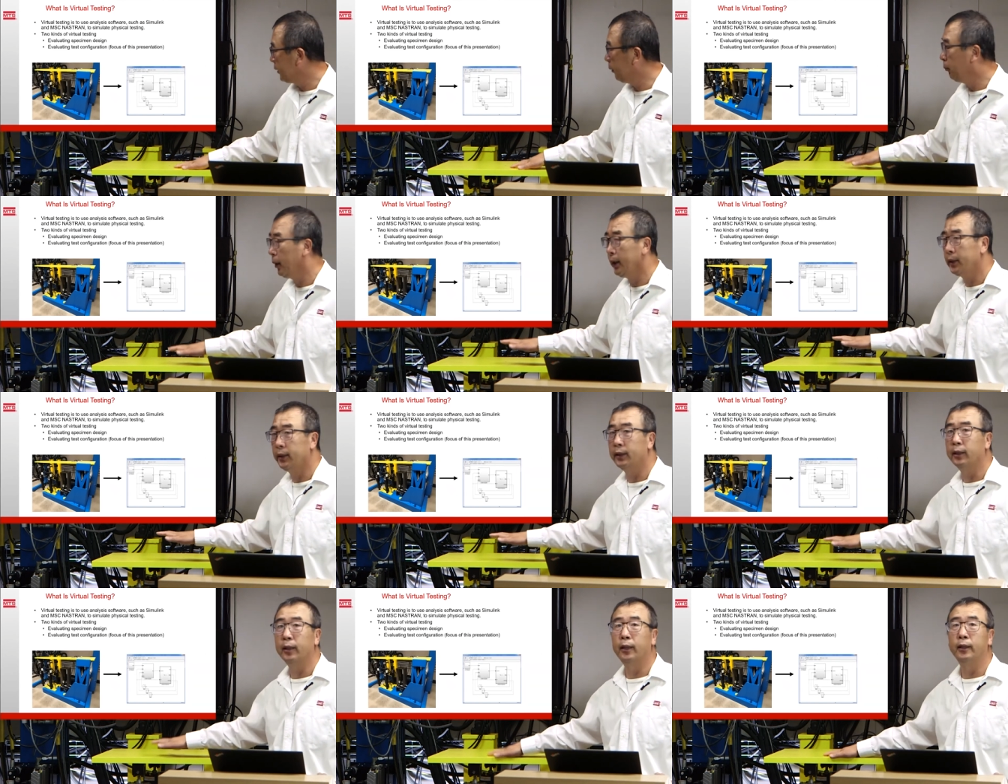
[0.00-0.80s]

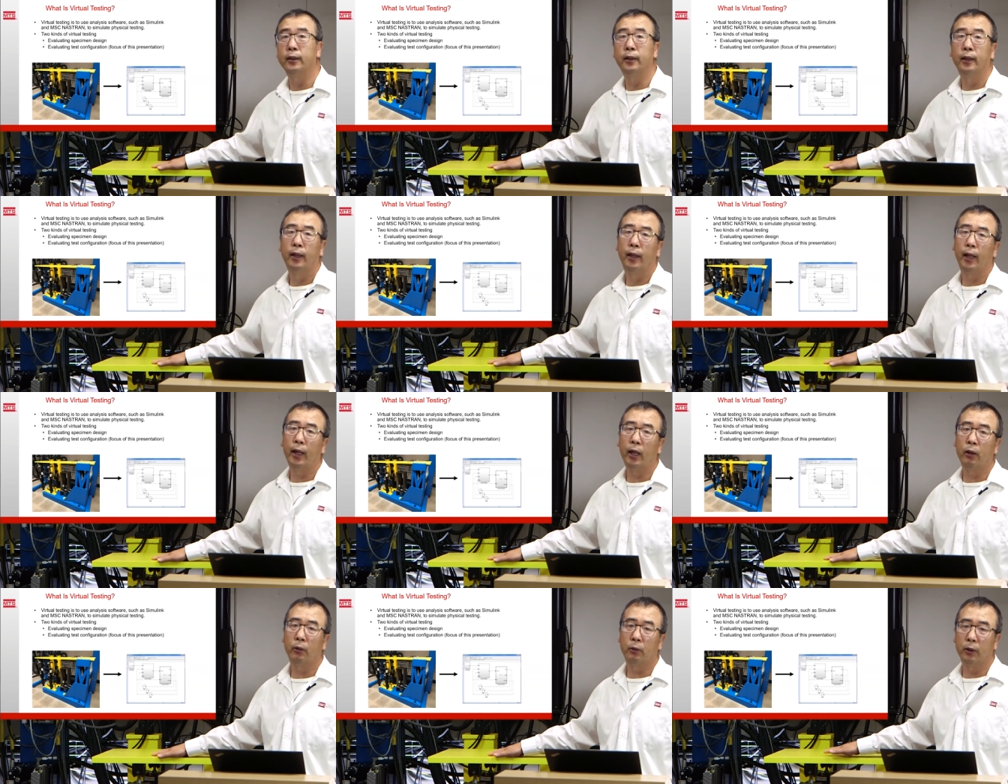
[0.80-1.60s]
simulating an
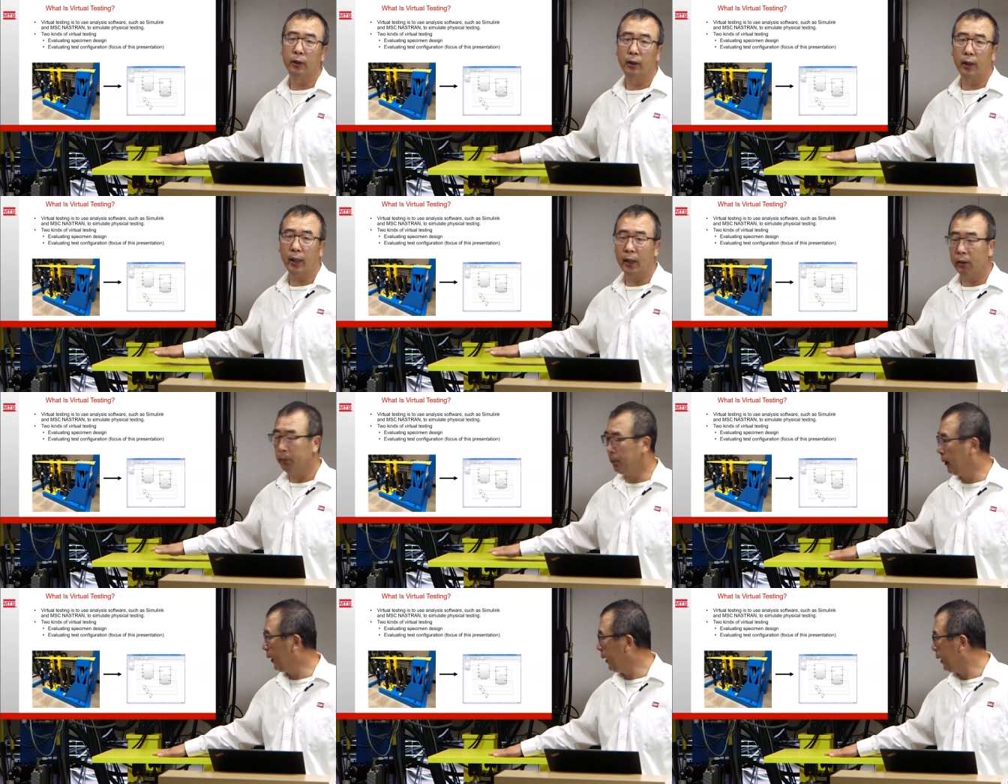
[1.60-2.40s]
air,
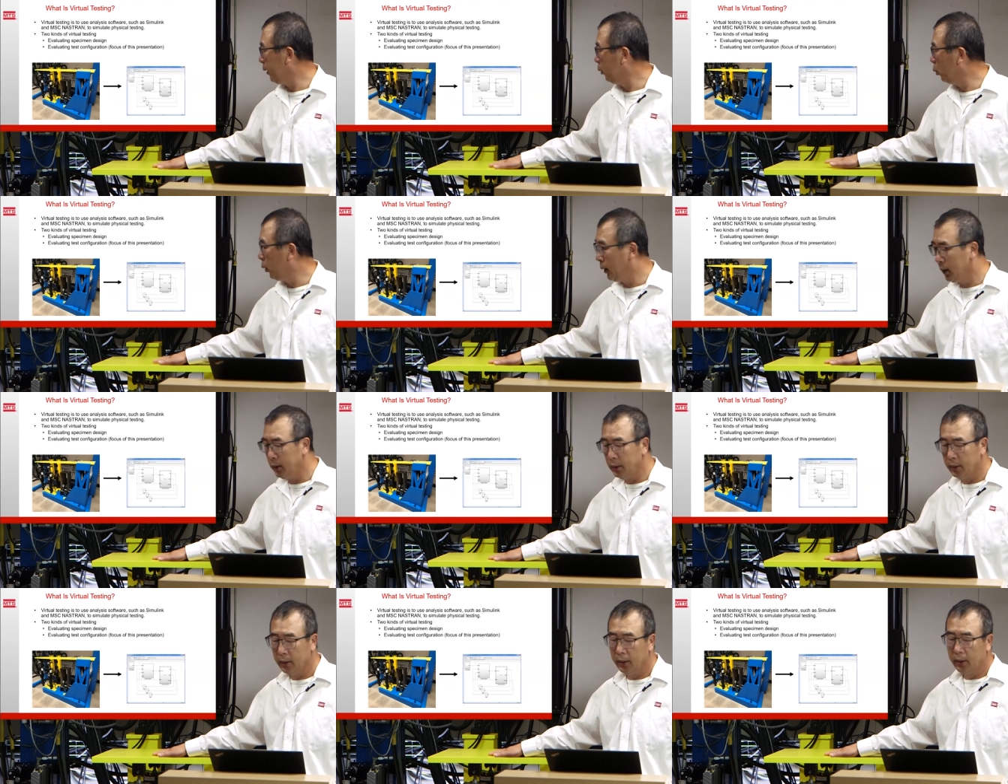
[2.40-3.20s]
airplane
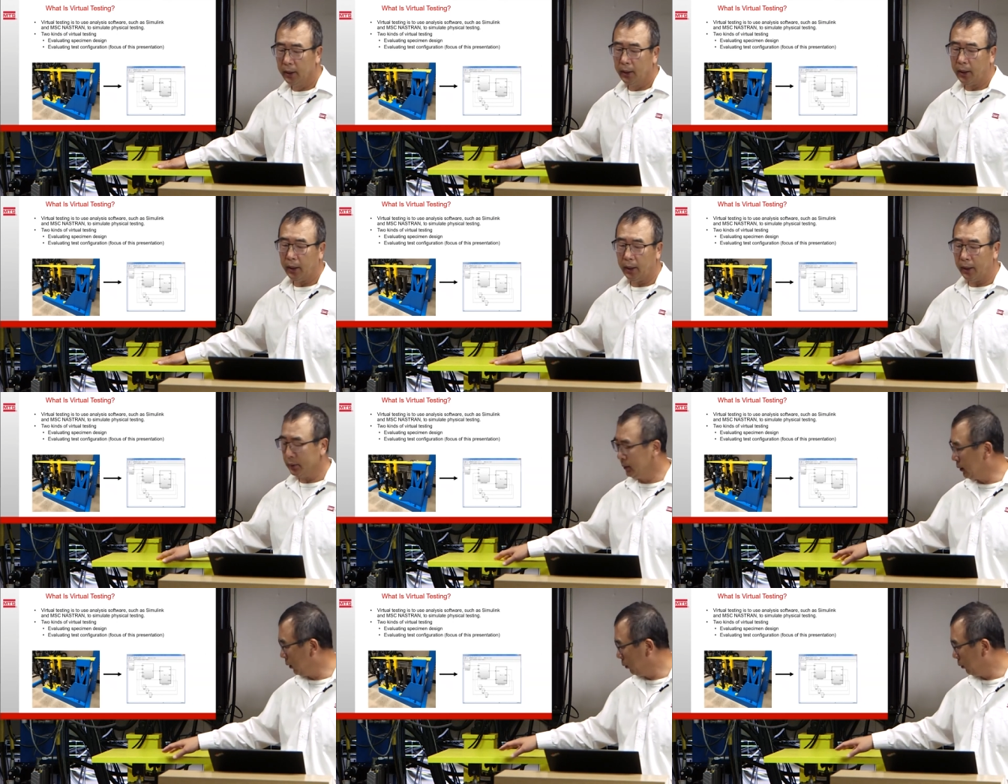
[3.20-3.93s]
wing and